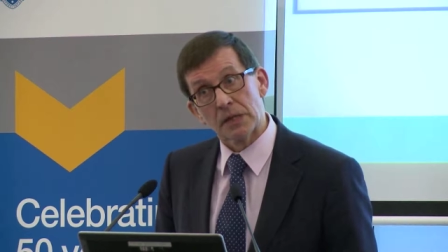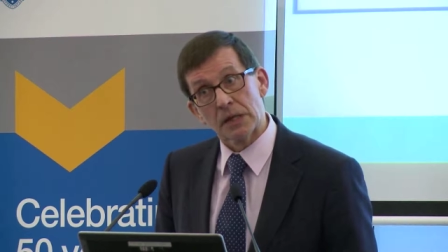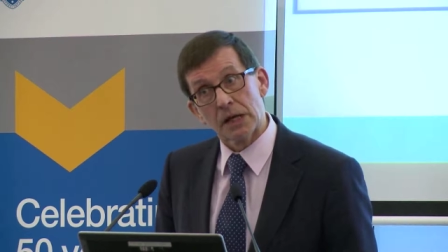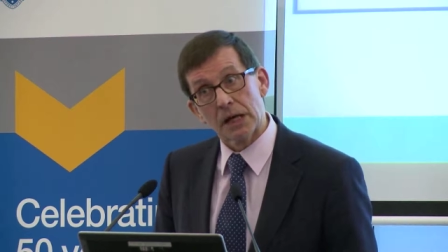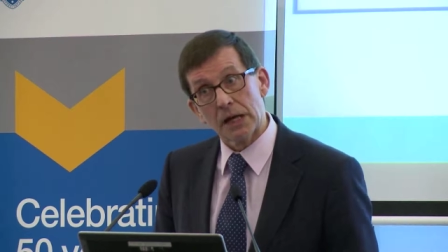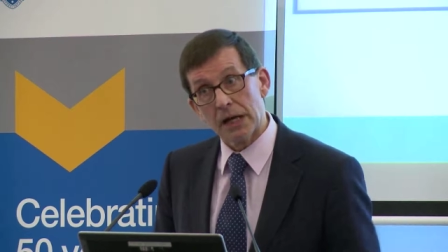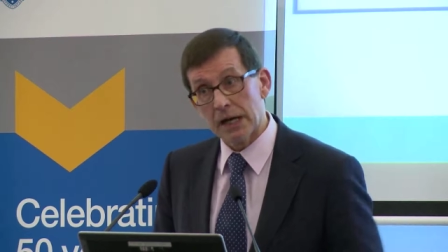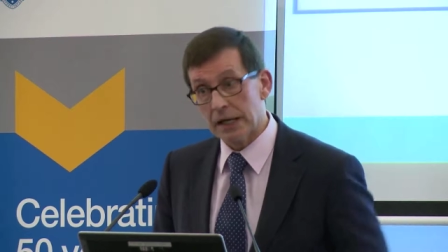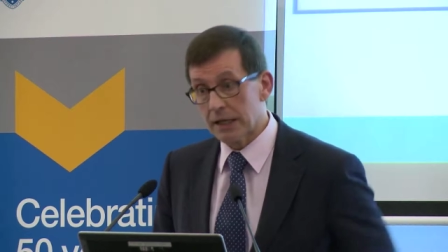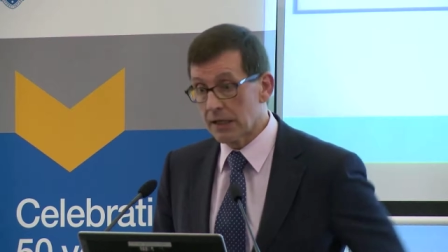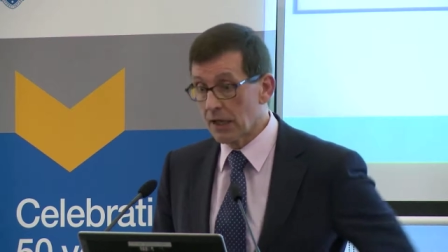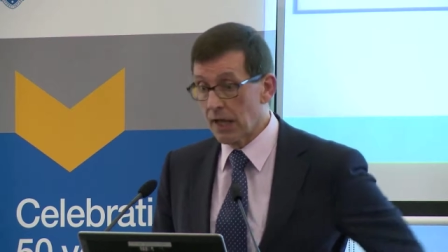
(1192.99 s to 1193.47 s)

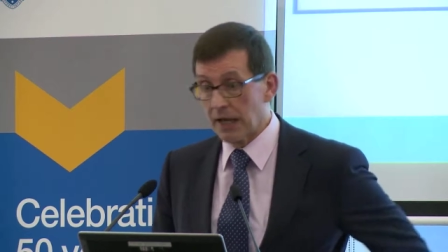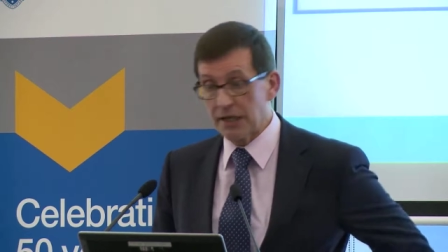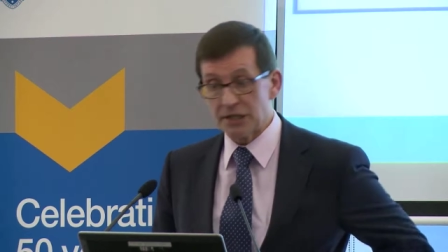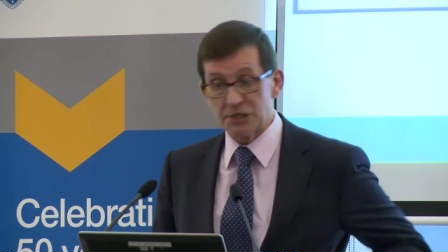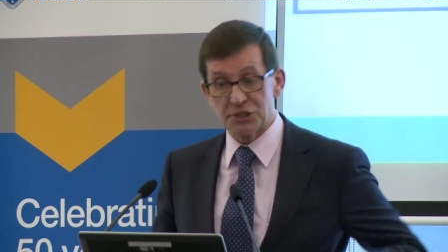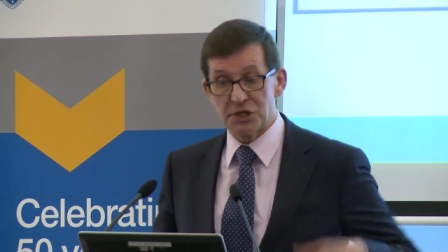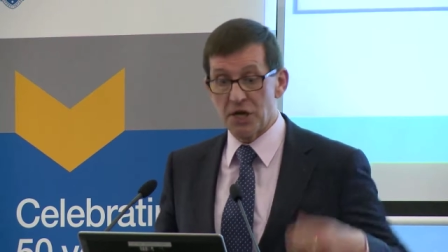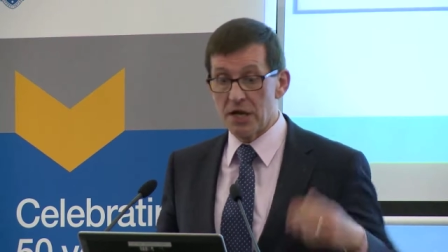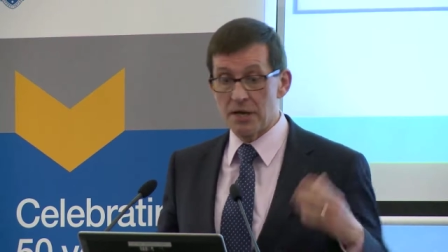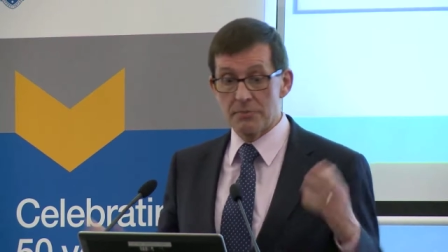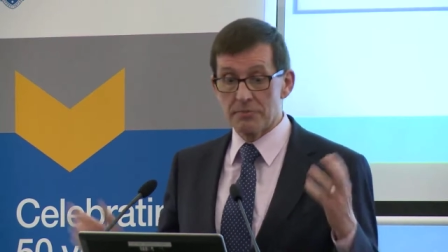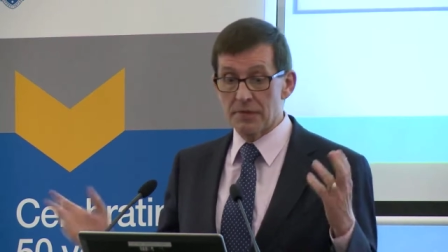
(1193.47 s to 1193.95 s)
Uh, and like
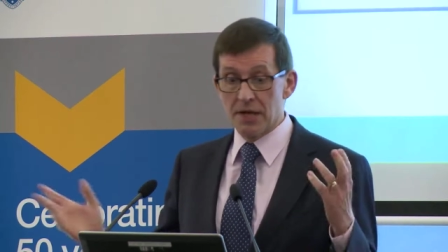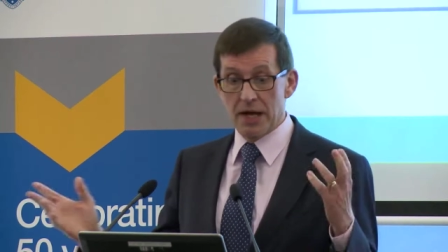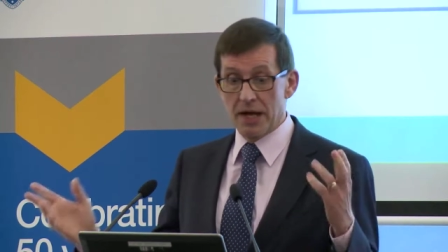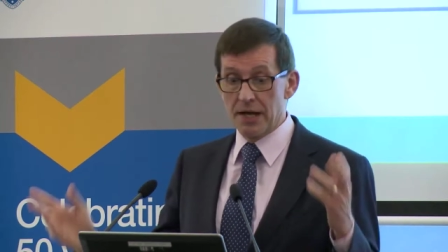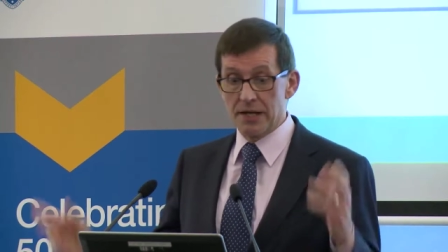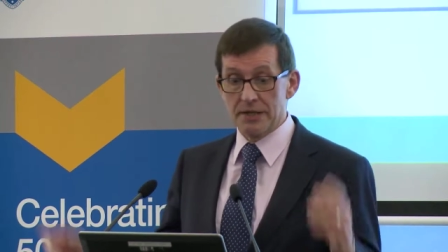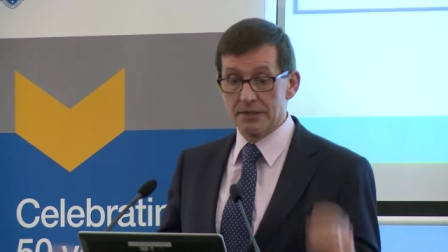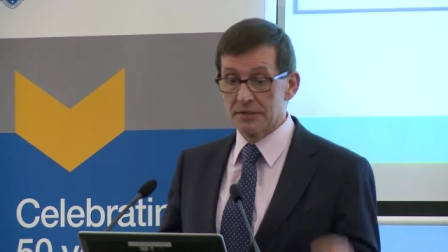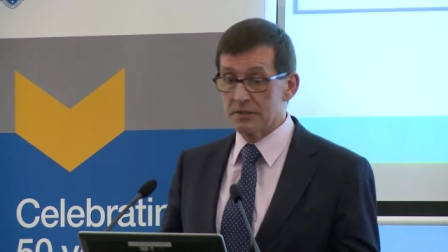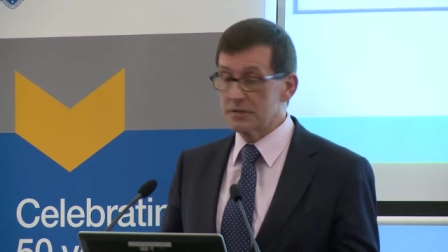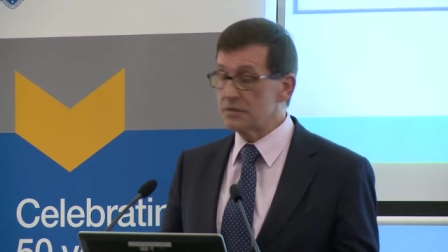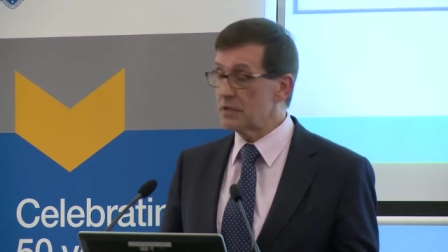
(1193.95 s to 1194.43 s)
J.M.
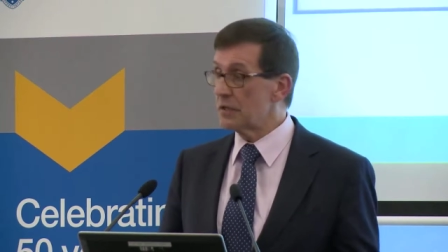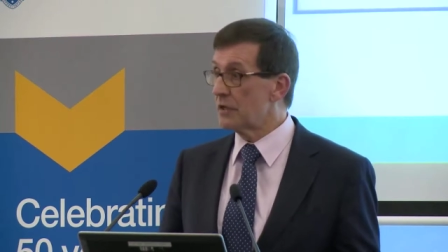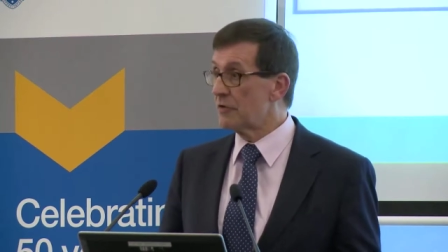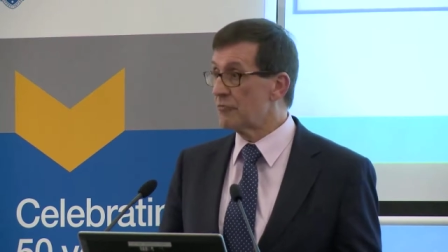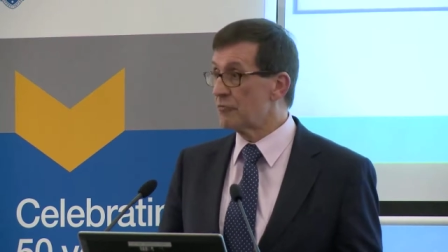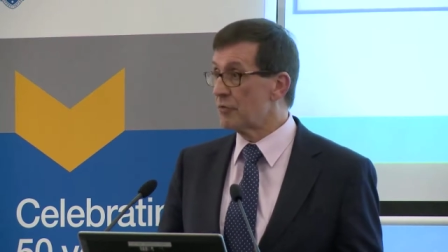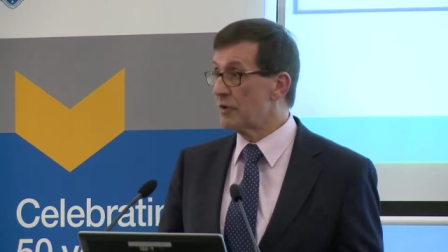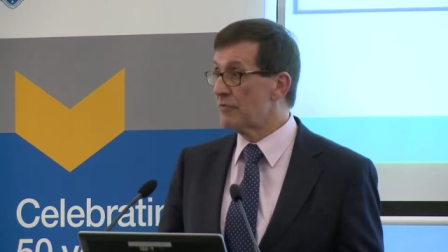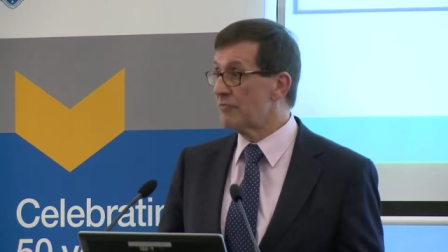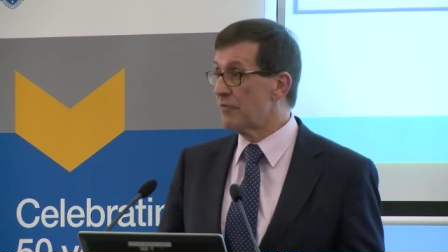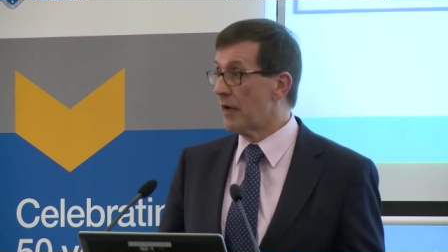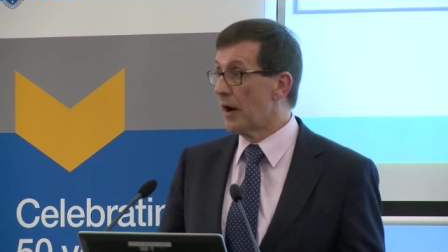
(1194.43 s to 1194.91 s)
Keynes,
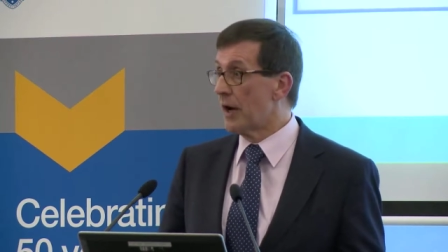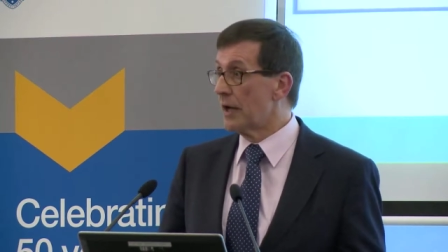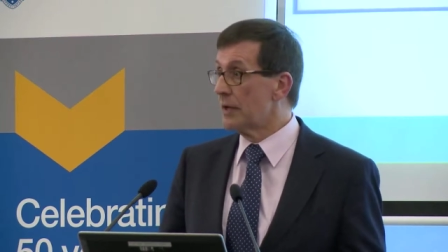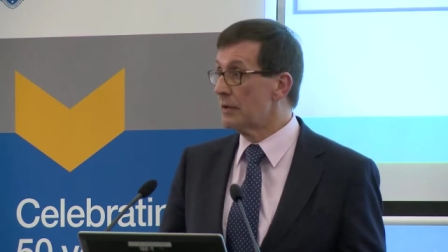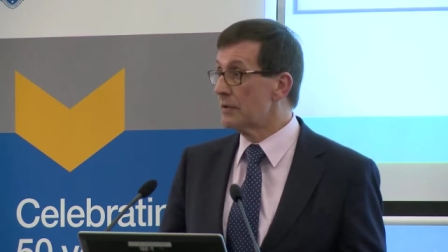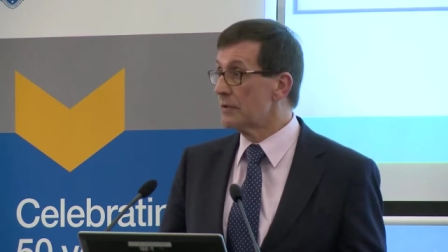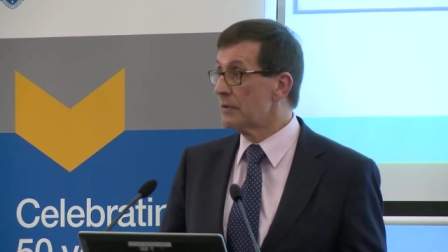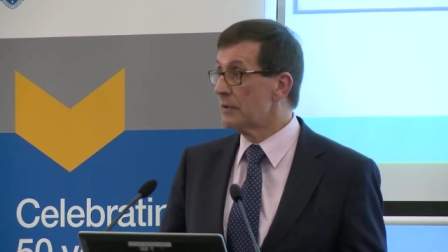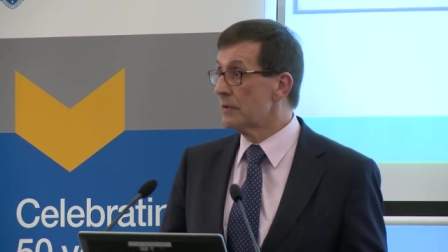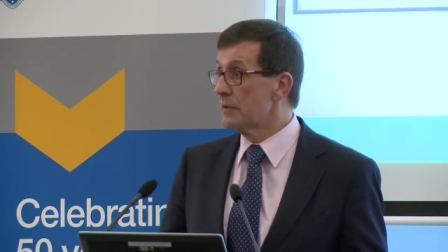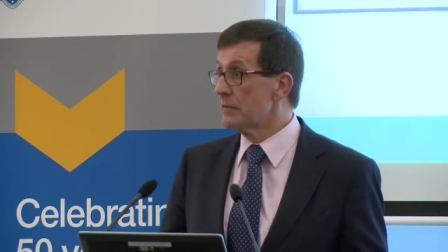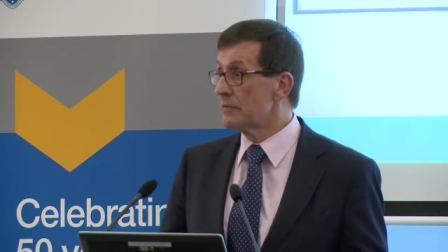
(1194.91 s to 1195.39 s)
if we
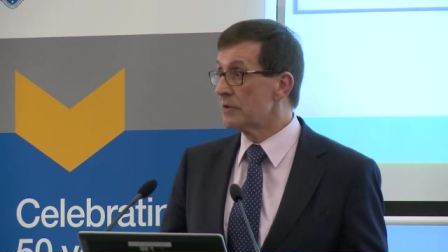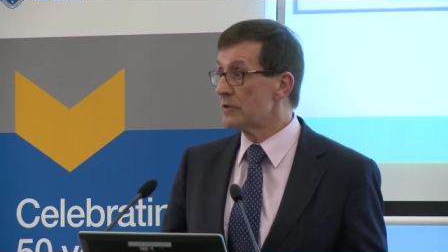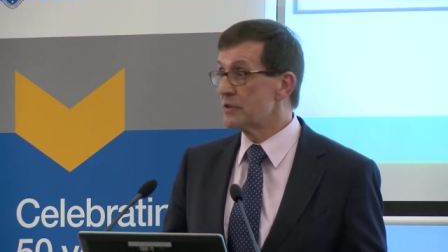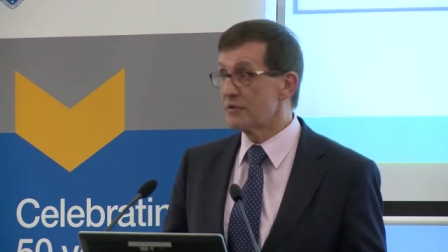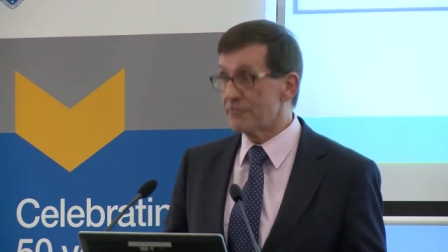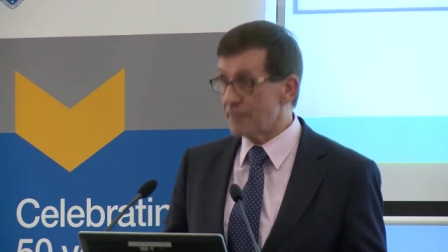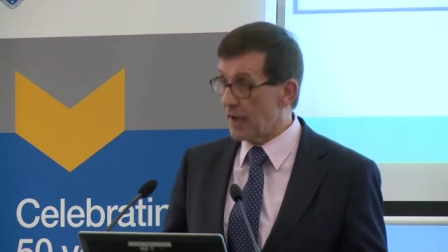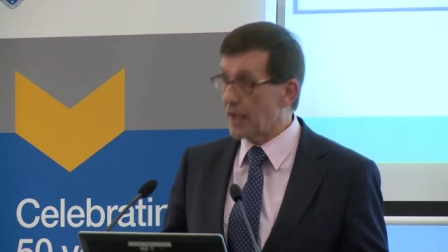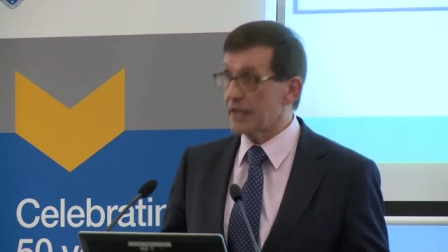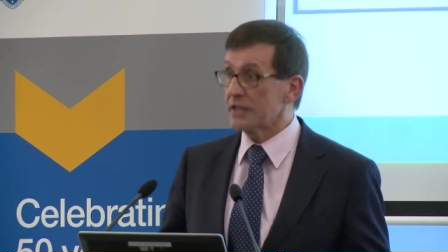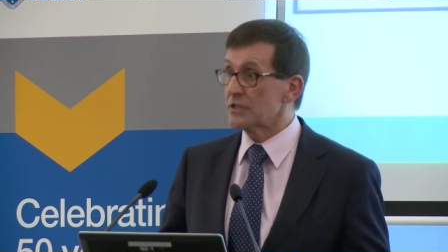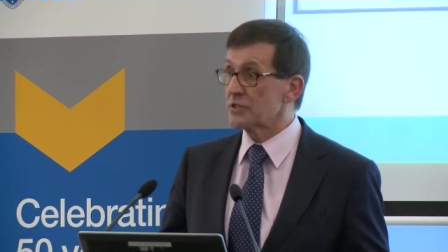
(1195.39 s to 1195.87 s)
find that the
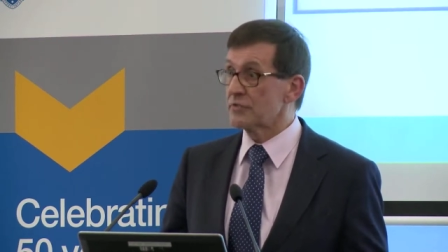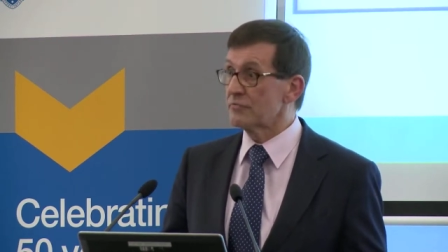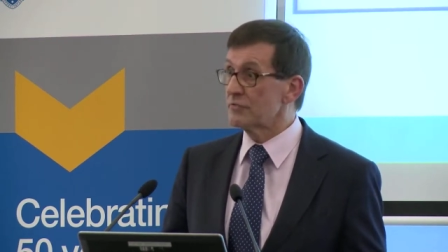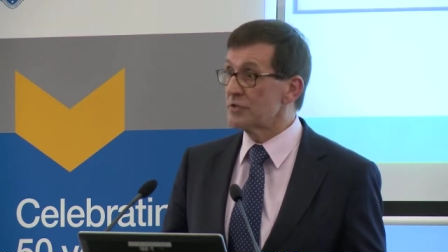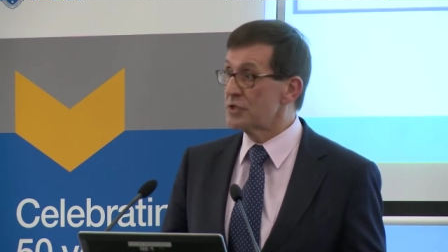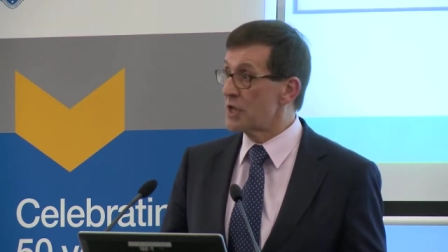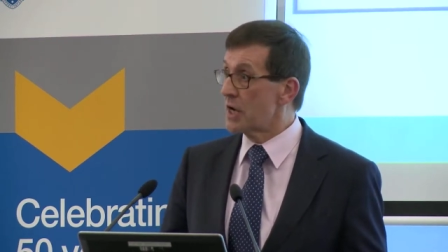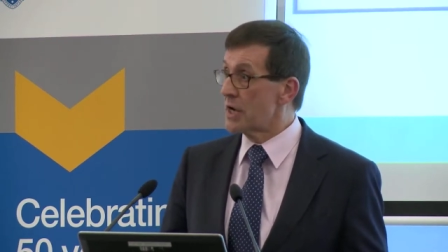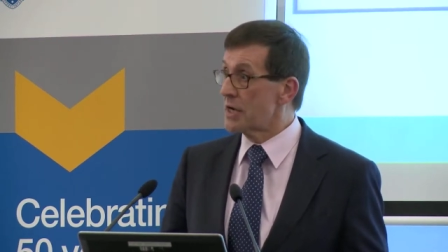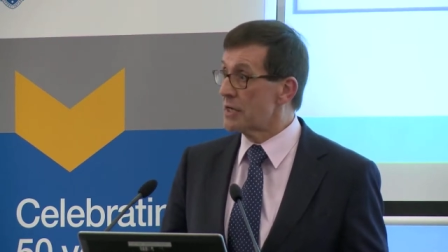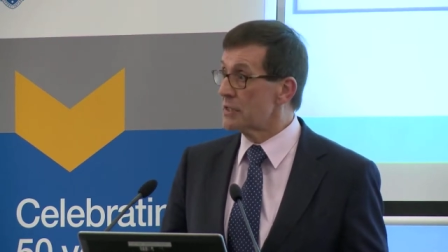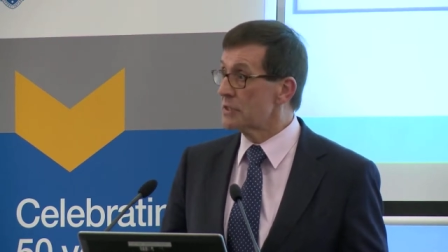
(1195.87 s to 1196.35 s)
facts have
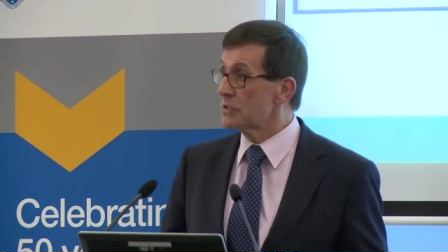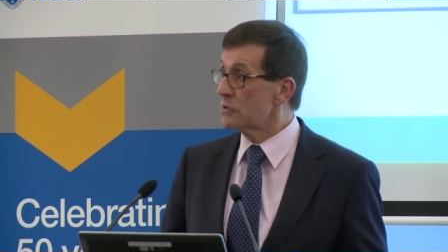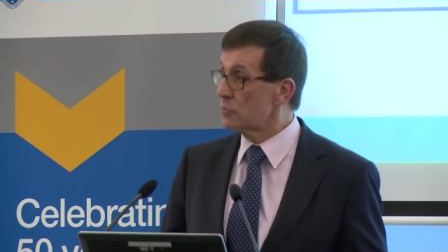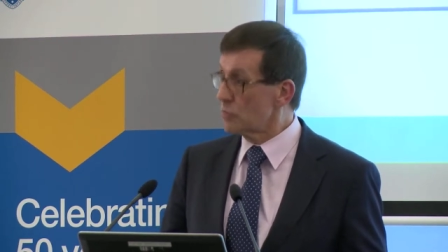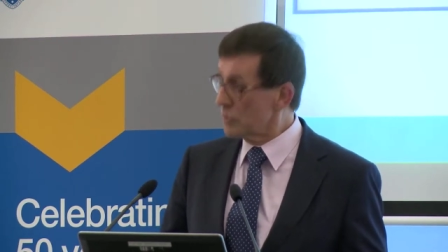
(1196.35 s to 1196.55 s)
changed,